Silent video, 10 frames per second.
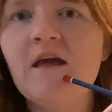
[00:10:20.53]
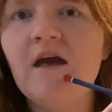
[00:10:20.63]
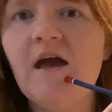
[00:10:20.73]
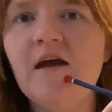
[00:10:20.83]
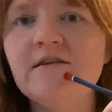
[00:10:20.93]

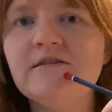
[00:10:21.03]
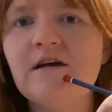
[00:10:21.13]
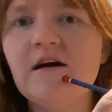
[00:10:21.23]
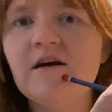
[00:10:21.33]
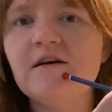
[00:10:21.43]
And
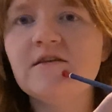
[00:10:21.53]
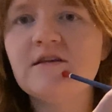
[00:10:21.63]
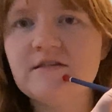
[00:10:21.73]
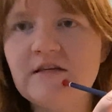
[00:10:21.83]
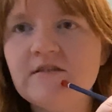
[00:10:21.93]

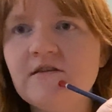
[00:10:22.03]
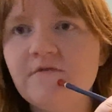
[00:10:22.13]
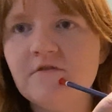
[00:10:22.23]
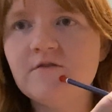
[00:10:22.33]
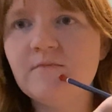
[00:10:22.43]
because that stuff
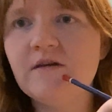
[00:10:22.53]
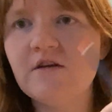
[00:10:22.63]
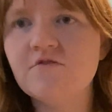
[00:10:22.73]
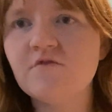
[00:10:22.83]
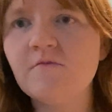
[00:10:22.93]
used to be
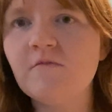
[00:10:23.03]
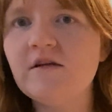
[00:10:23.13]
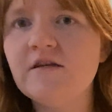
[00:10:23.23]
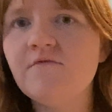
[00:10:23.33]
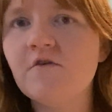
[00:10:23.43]
extremely
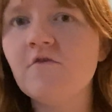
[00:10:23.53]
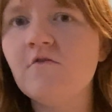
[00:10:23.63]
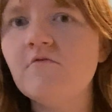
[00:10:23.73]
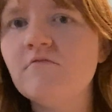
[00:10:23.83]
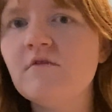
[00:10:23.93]

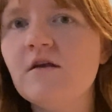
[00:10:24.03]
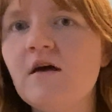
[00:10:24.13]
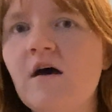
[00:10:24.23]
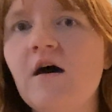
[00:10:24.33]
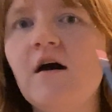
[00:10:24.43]
difficult
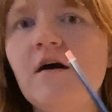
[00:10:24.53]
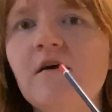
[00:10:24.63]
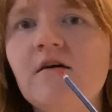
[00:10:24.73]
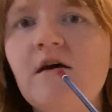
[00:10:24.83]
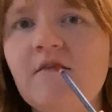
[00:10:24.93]

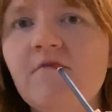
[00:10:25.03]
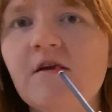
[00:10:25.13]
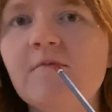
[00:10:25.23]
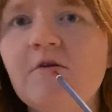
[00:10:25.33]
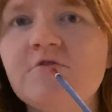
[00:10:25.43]
and
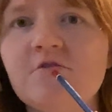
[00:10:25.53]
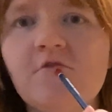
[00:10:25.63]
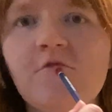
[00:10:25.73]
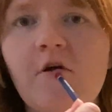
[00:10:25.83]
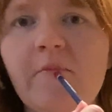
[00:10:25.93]
very emotional
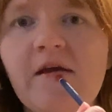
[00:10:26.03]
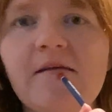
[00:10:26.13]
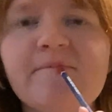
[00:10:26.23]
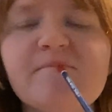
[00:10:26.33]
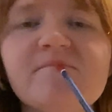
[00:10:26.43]
for me
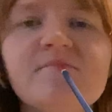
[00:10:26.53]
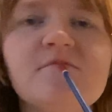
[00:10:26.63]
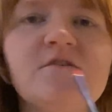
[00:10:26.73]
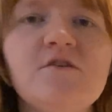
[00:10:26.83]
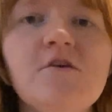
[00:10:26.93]

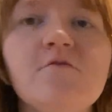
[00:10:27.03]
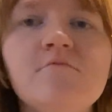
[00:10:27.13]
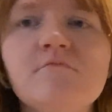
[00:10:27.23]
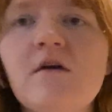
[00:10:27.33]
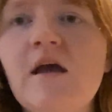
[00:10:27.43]
to do,
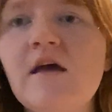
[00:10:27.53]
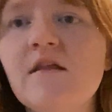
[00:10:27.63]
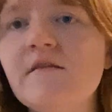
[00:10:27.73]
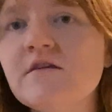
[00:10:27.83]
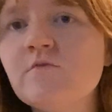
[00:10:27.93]

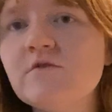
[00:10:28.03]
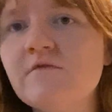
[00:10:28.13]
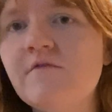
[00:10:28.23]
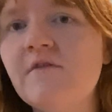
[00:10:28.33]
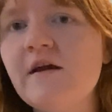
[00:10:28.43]
and this was
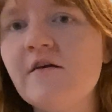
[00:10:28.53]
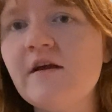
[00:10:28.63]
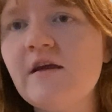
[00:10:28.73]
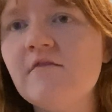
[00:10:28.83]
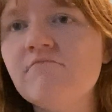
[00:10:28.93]

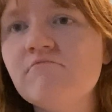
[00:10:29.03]
very